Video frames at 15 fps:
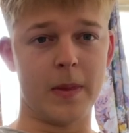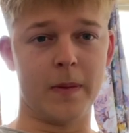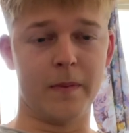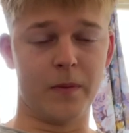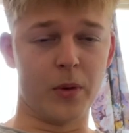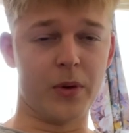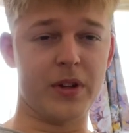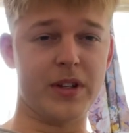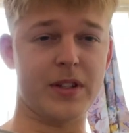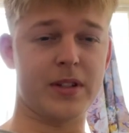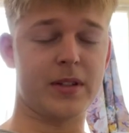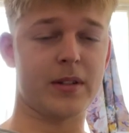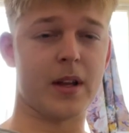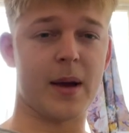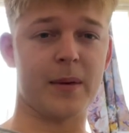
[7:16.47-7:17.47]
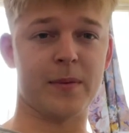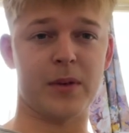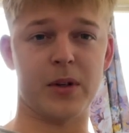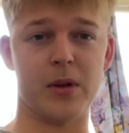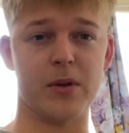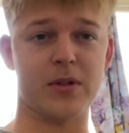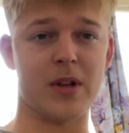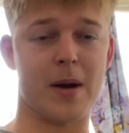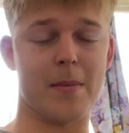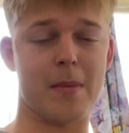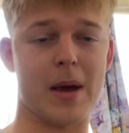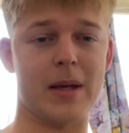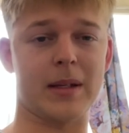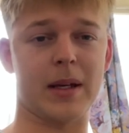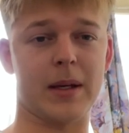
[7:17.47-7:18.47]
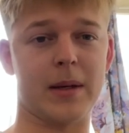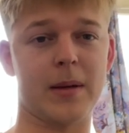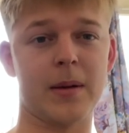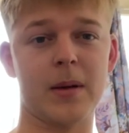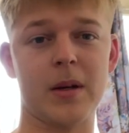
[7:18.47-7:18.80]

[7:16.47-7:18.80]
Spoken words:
for these like videos that I'm making.